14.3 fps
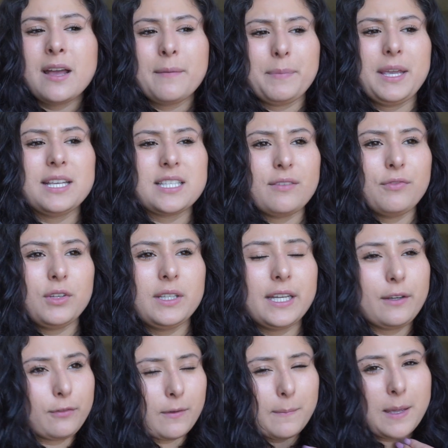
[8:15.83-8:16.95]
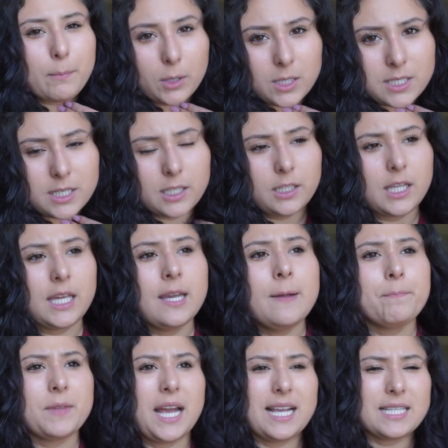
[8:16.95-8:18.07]
Because I feel like for me personally,
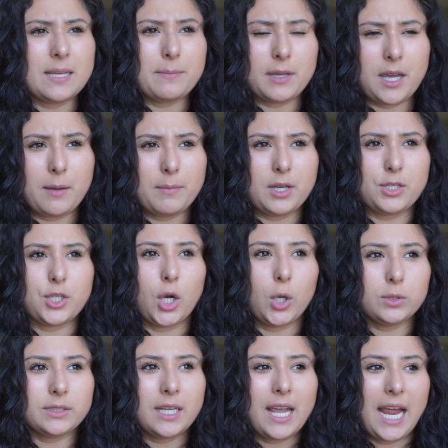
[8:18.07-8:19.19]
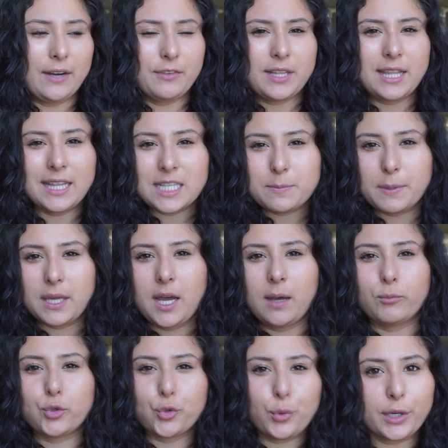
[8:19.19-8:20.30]
as I become an adult, everything that's
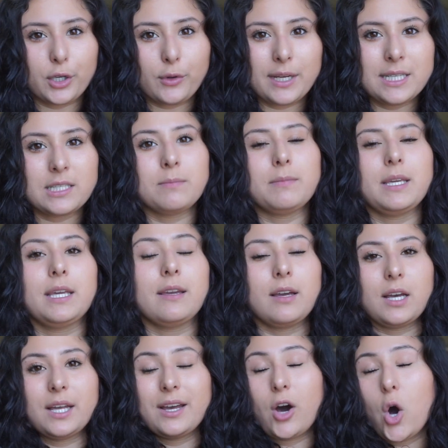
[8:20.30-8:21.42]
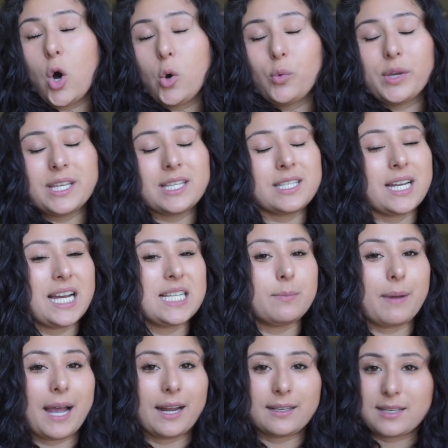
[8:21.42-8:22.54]
become triggering to me always ties
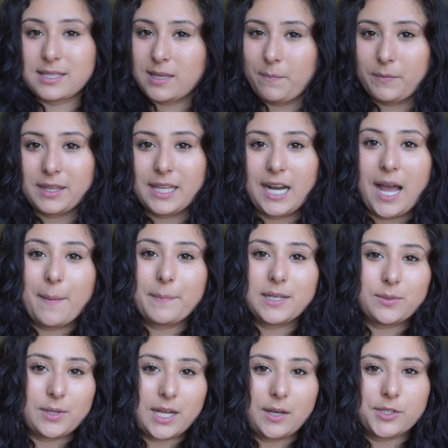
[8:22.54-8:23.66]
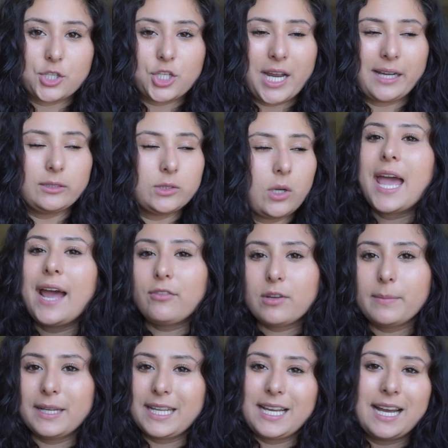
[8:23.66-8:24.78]
back to something that happened when I was a child.
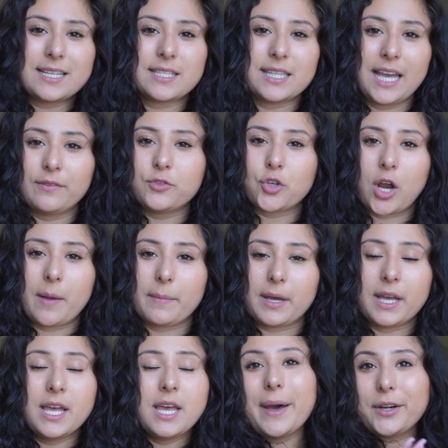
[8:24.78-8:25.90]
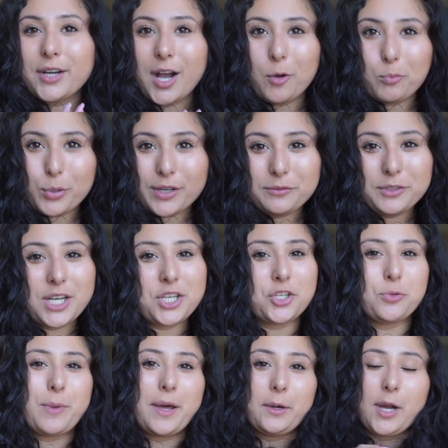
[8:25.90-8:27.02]
Everybody has life trauma. No matter how privileged,
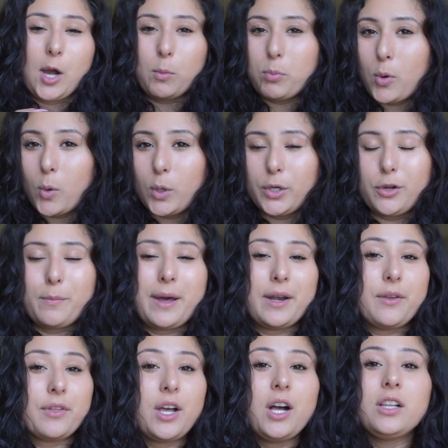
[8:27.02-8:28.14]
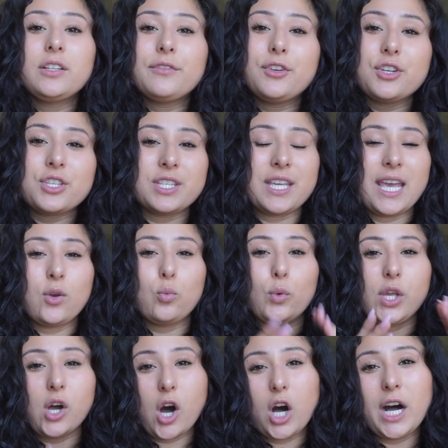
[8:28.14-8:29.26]
no matter how poor, no matter the color of your skin,
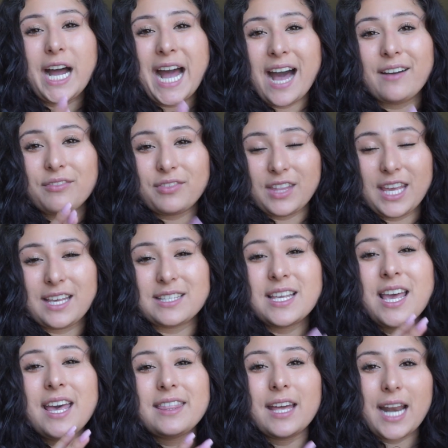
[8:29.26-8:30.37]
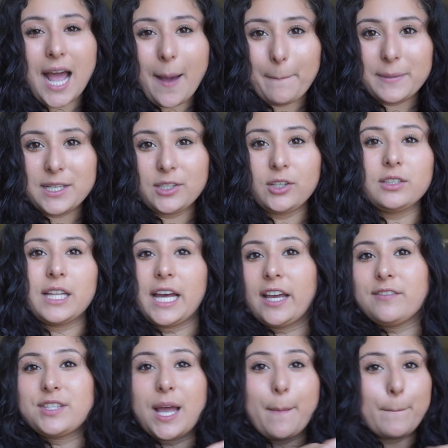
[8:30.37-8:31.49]
we all have things that happened in our
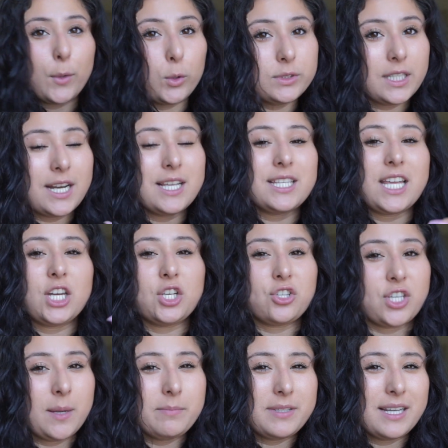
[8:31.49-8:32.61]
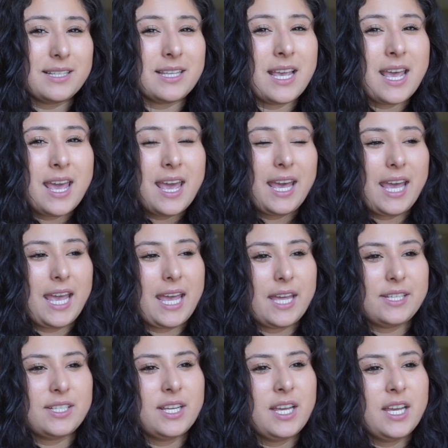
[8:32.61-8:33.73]
lives that molded us and shaped us,
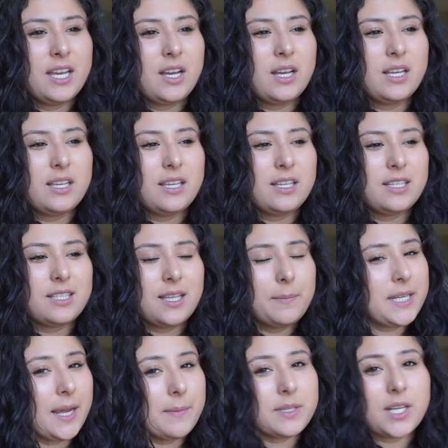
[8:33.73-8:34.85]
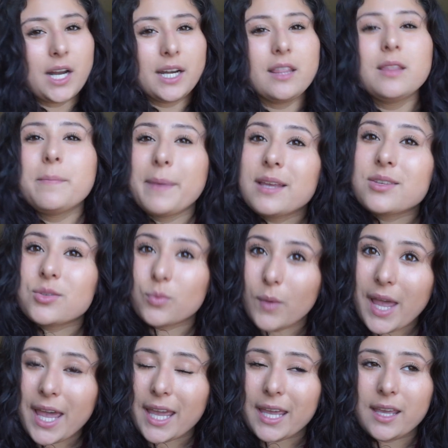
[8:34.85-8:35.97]
and sometimes not in the best
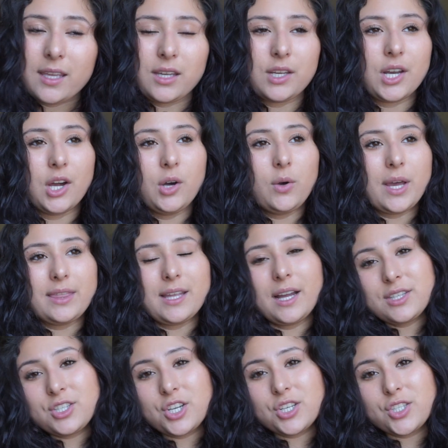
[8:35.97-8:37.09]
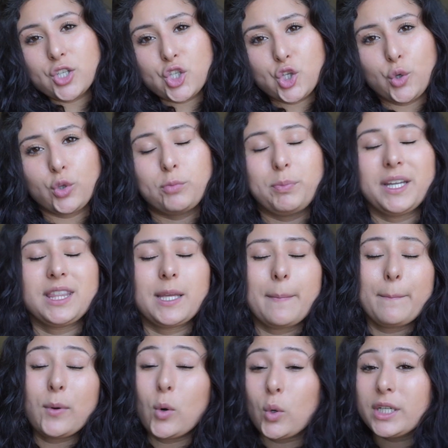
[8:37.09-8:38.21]
way, you know, and that's just the truth. But the
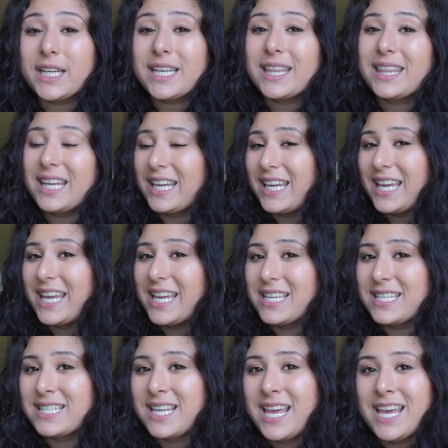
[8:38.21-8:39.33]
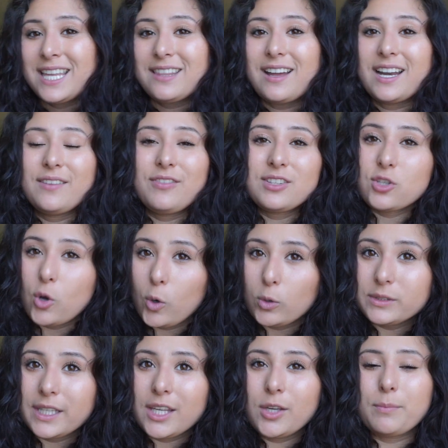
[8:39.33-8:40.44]
important thing is that if it's
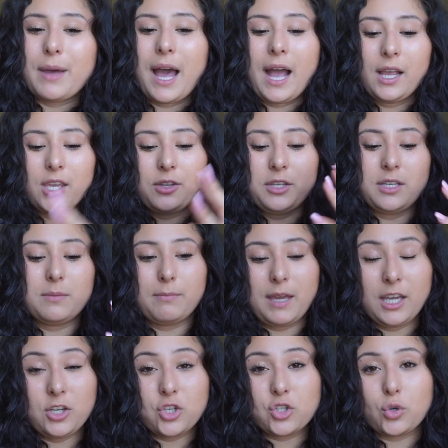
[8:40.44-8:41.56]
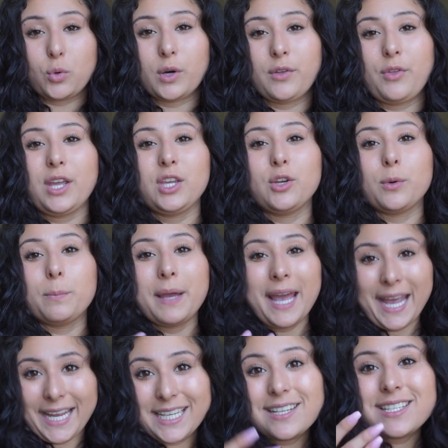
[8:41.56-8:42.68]
holding you back, you need to make sure that you're
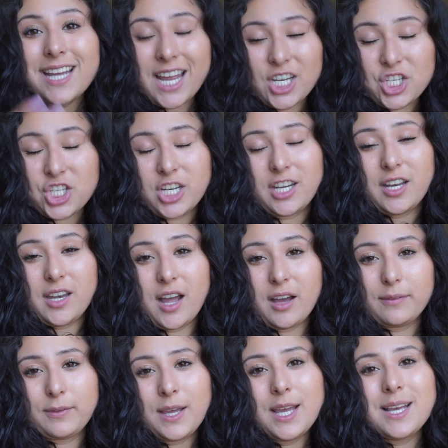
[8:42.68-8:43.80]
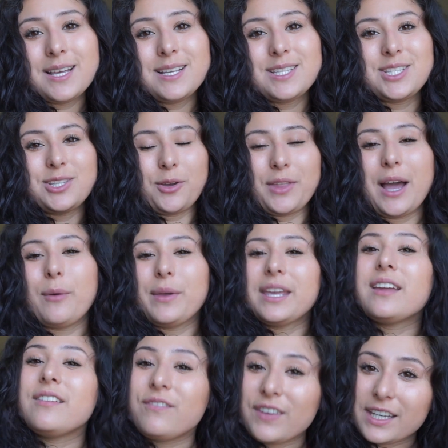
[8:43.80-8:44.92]
paying attention enough so that we
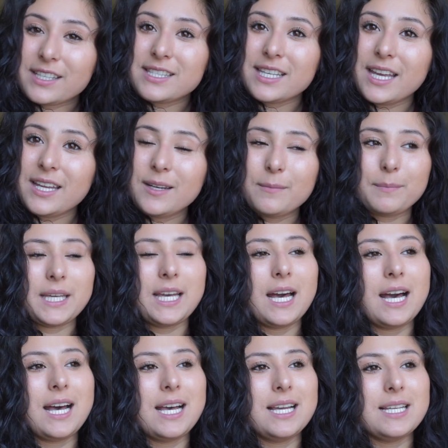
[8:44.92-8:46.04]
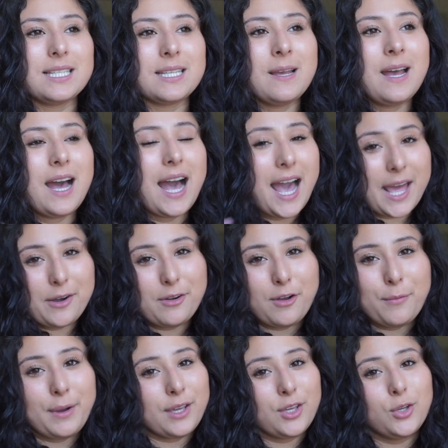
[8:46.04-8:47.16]
can fix it. Because I don't know
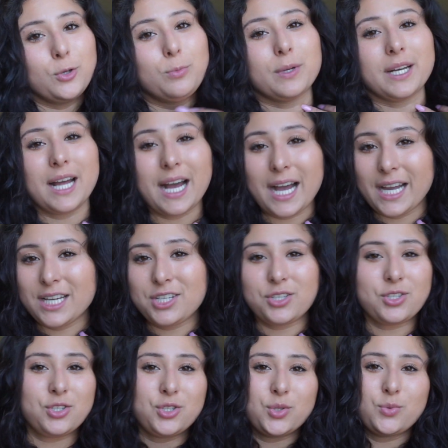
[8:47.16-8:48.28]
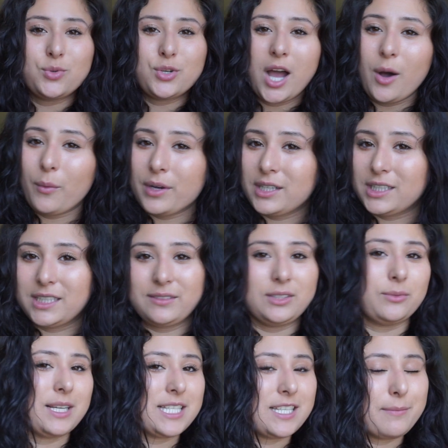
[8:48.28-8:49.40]
about you, but I just do not want to live the
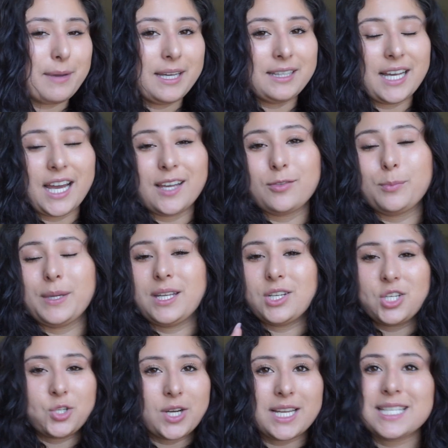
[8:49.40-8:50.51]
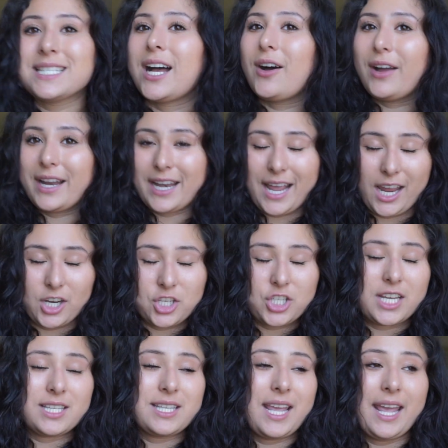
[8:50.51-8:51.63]
rest of my life being stressed out and
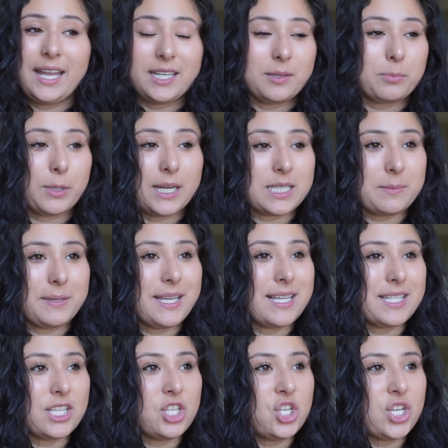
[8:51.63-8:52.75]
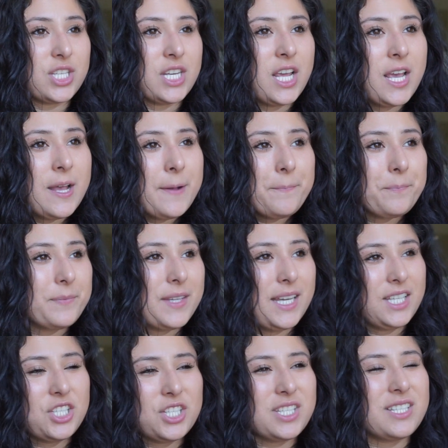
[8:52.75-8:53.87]
anxious and depressed, because it's
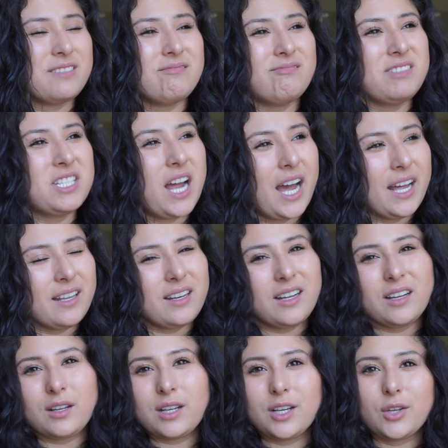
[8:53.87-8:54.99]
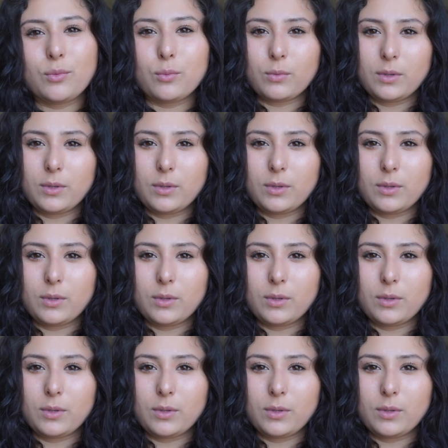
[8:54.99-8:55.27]
just not a good